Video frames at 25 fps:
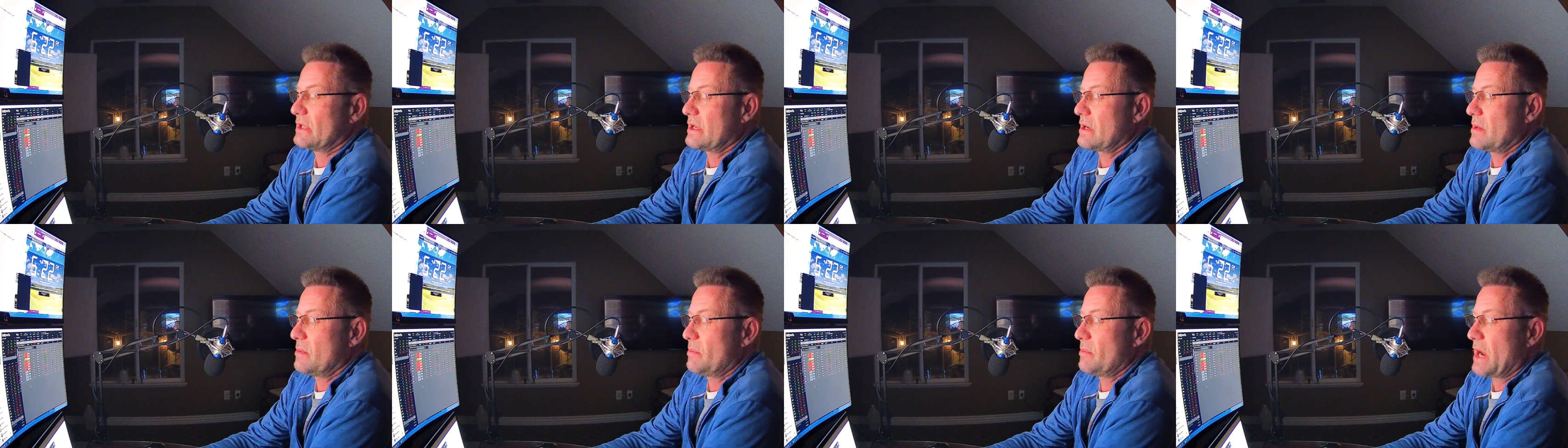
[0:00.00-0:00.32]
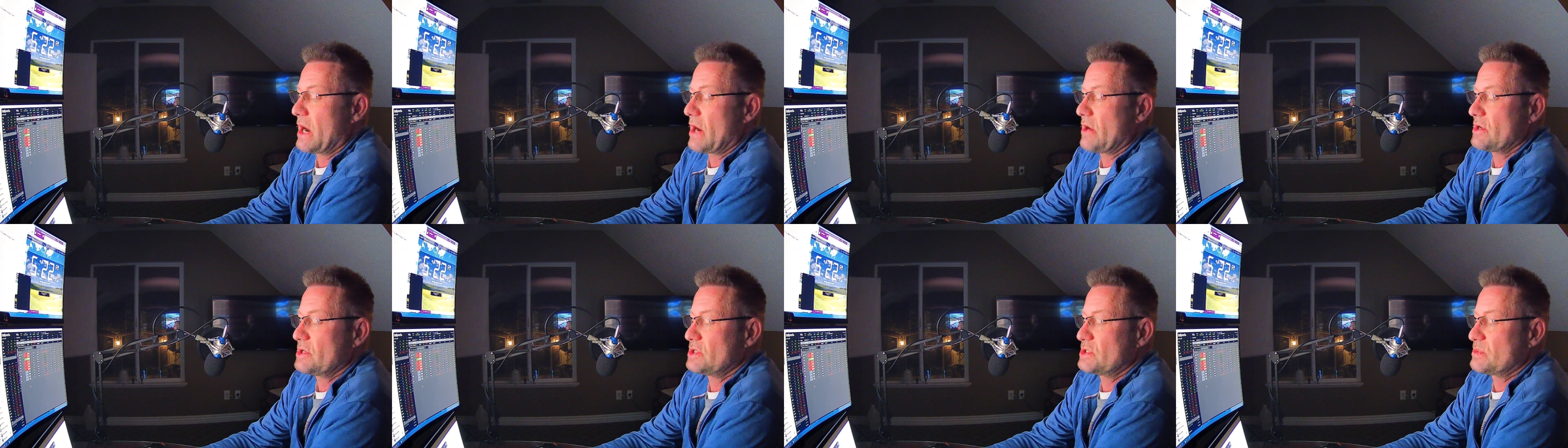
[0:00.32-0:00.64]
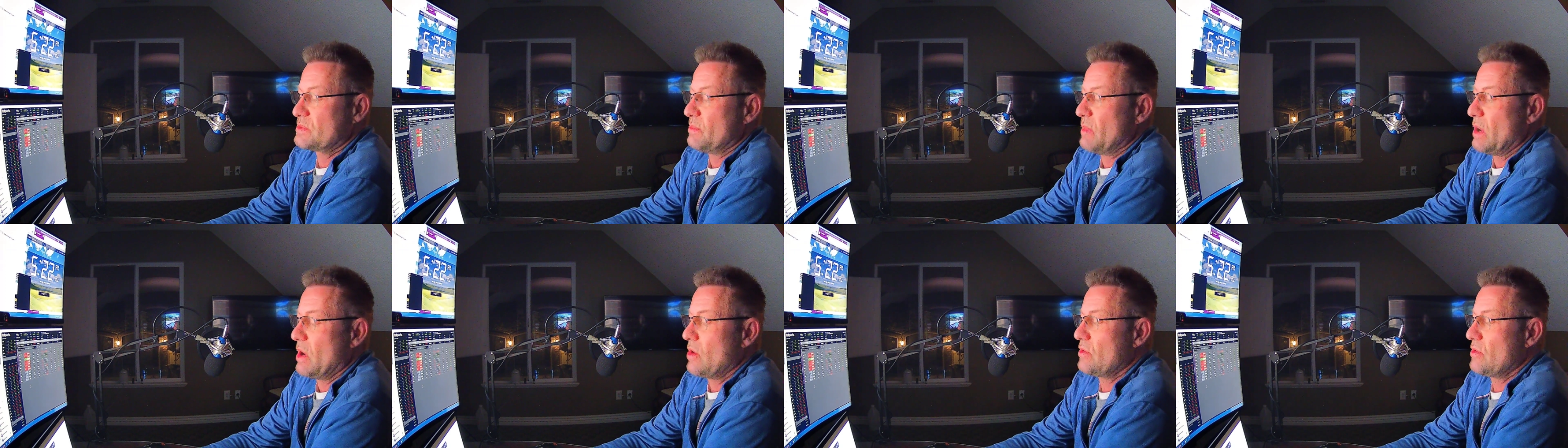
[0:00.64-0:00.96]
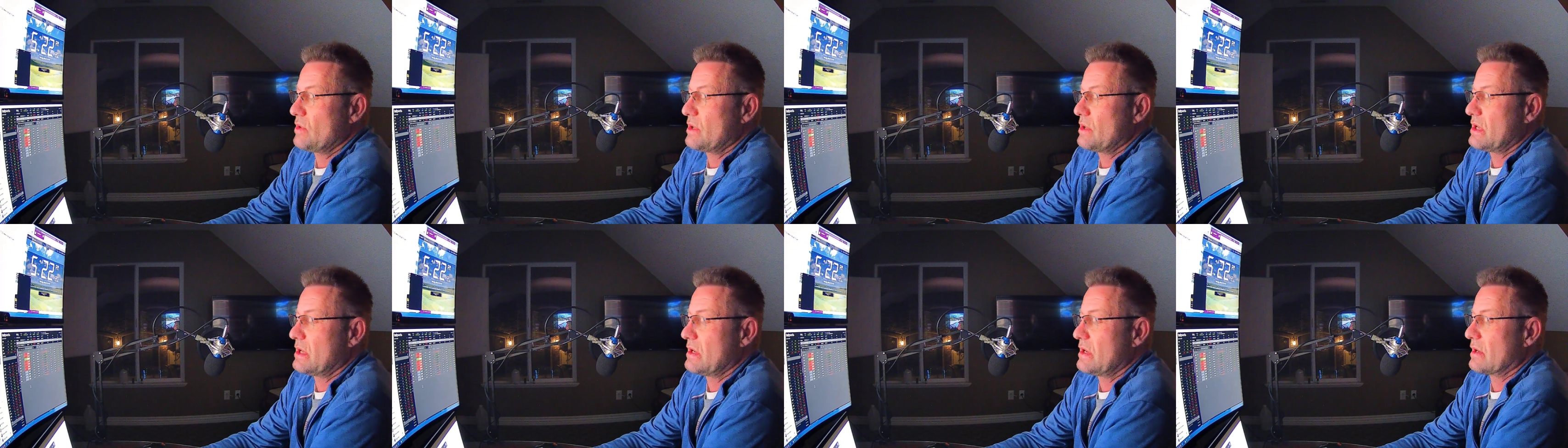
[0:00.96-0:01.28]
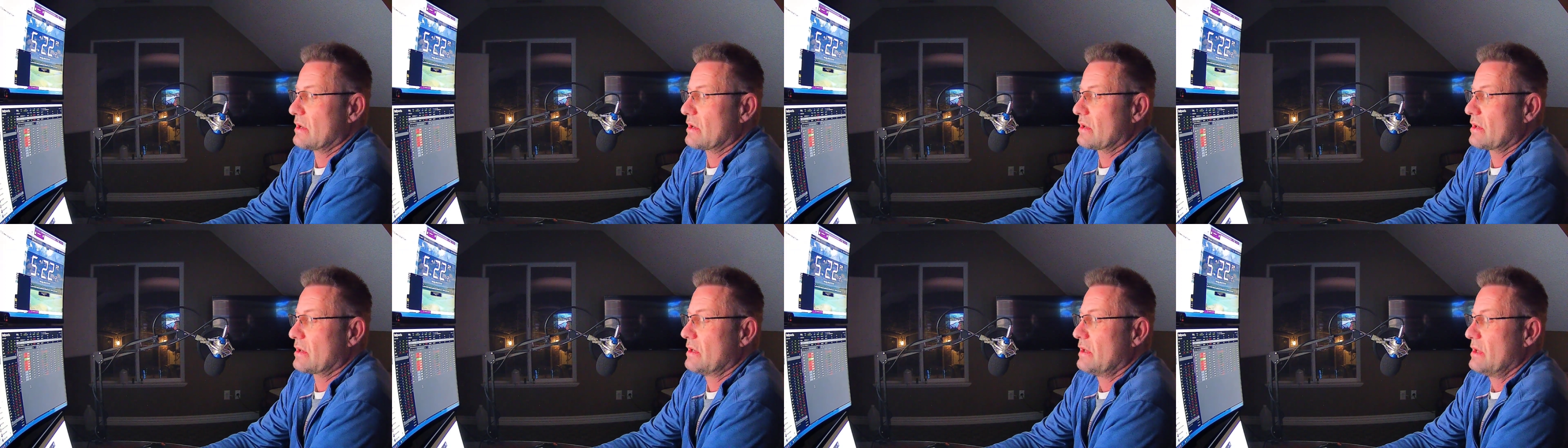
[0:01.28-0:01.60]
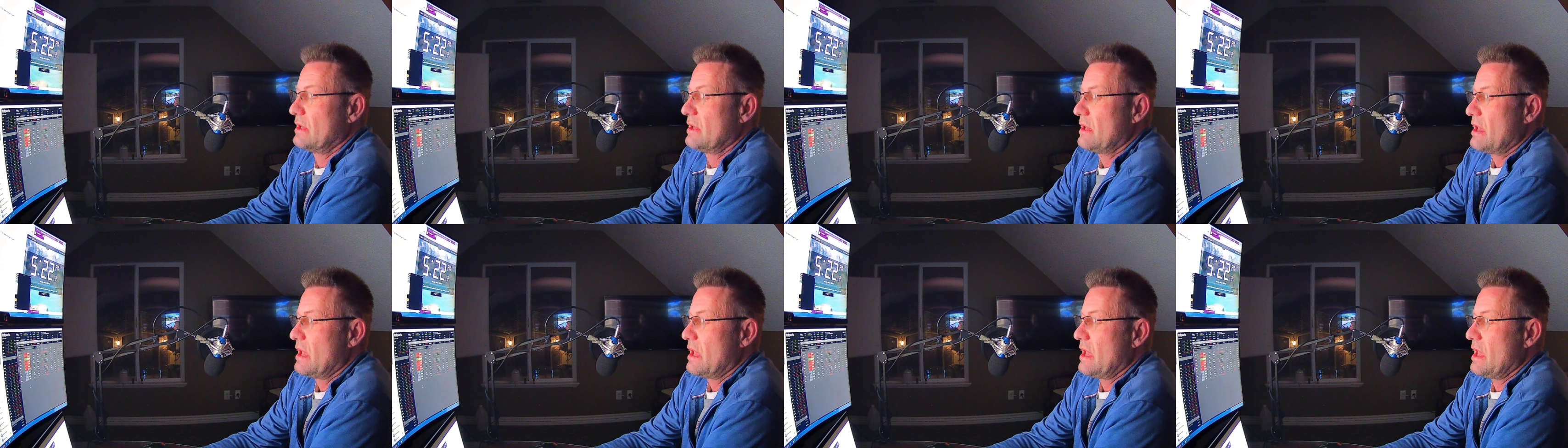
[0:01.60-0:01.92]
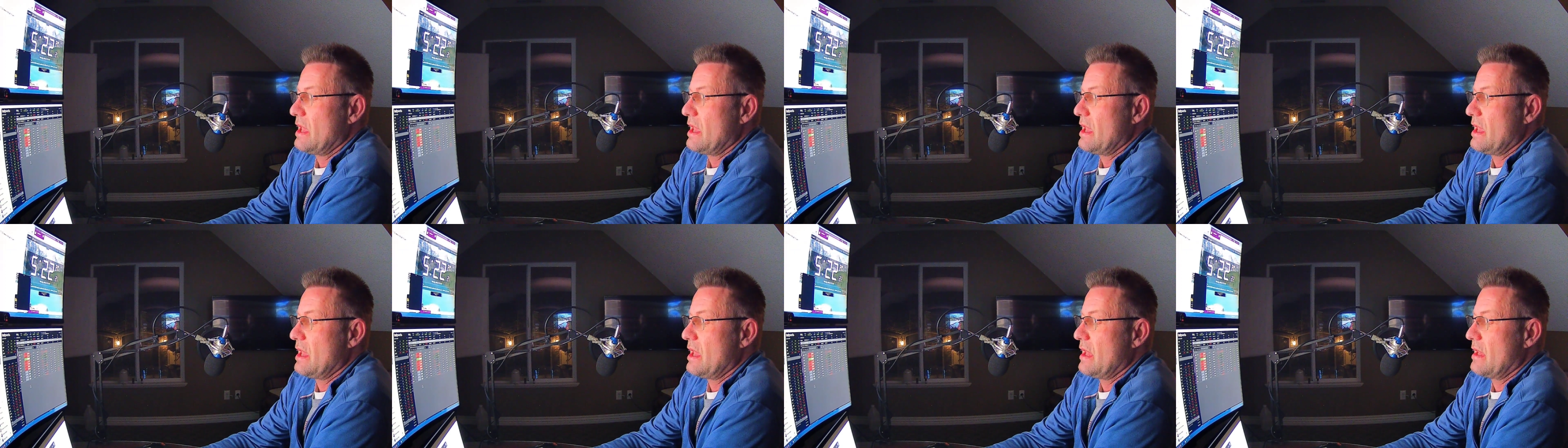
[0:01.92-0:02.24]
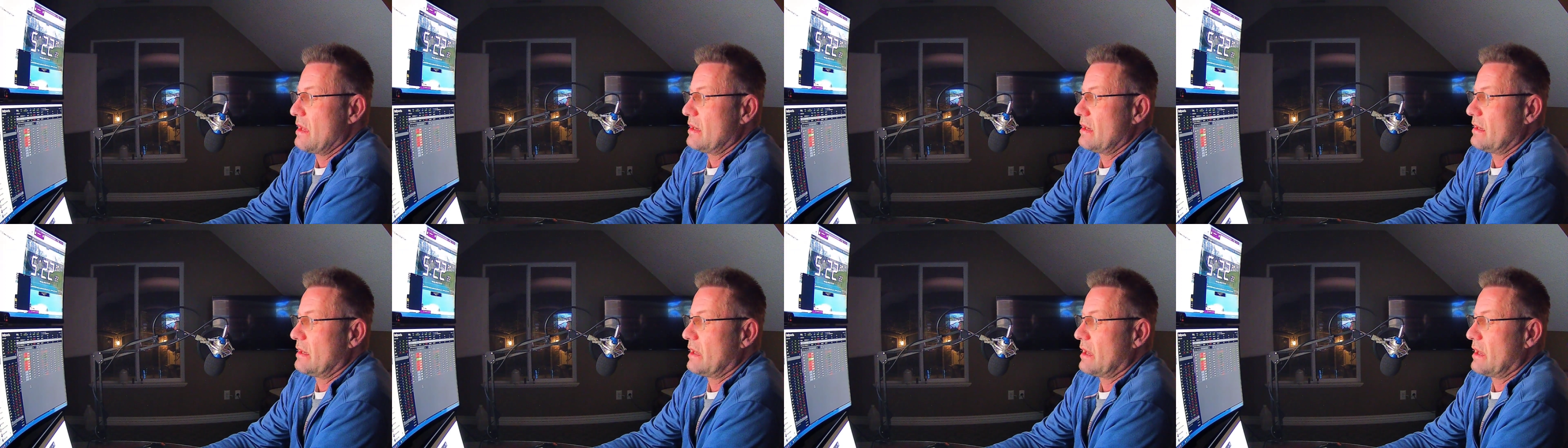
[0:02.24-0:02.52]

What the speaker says: in a bearish mode here, and